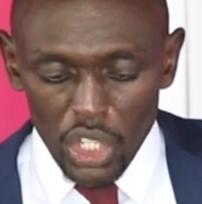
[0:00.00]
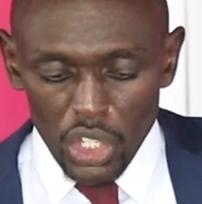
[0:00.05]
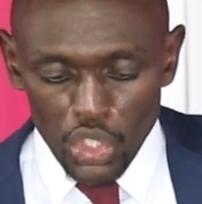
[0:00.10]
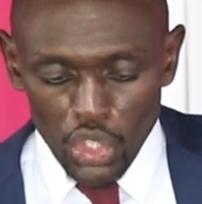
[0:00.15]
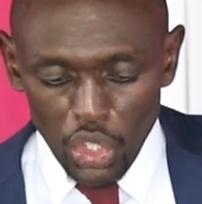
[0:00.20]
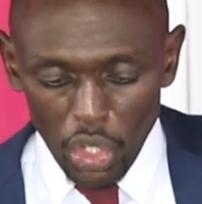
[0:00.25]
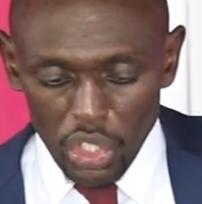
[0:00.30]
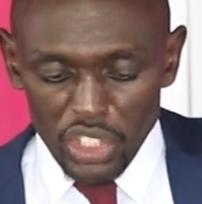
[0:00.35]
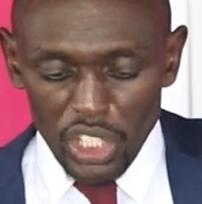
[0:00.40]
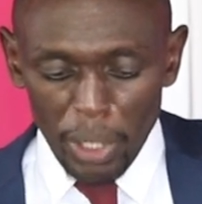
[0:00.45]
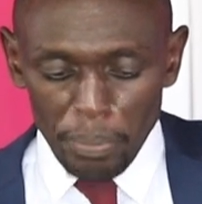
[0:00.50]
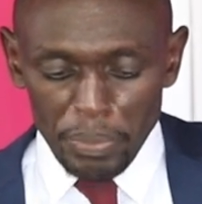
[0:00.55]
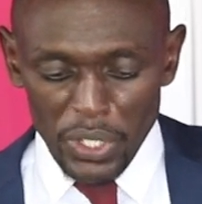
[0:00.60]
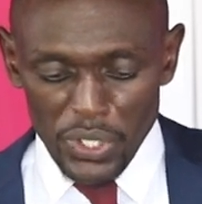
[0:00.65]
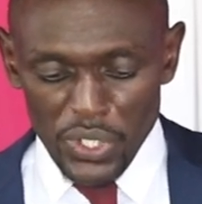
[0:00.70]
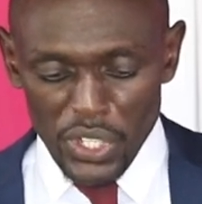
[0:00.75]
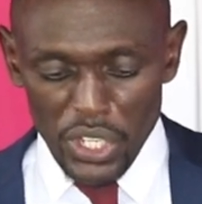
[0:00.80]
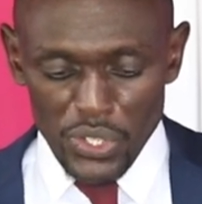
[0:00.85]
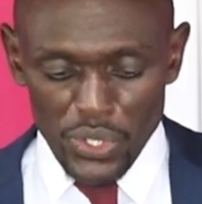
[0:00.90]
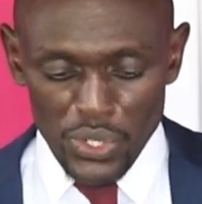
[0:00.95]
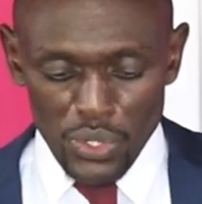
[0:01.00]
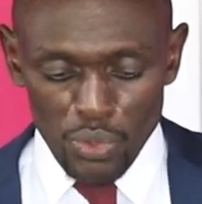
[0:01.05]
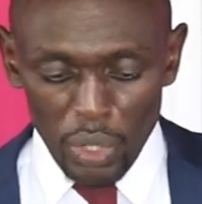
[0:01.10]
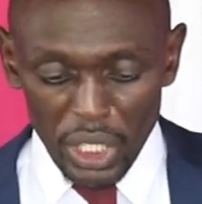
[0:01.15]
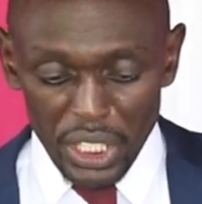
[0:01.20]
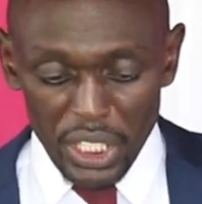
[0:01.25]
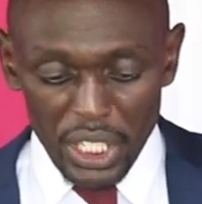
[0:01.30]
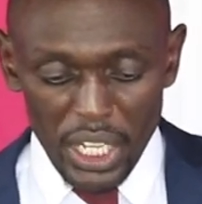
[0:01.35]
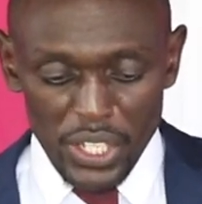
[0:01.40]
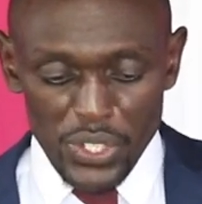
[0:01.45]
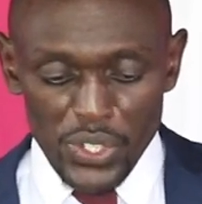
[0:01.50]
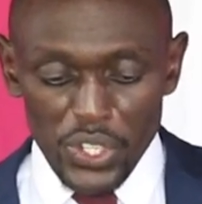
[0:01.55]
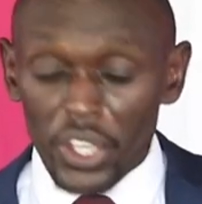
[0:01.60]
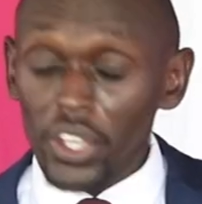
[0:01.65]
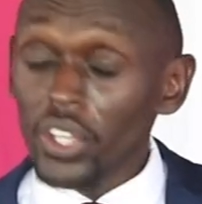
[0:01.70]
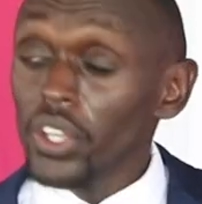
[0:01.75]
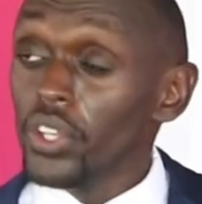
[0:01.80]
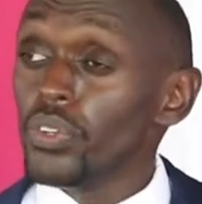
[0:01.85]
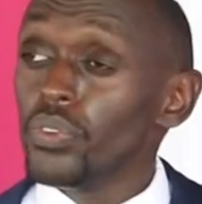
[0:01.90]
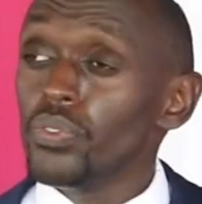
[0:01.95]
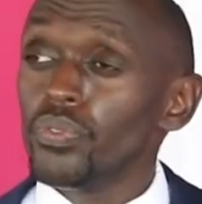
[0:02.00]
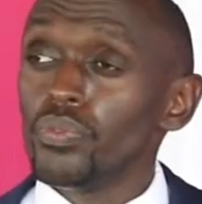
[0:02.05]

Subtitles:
John chapter 6. What did I say?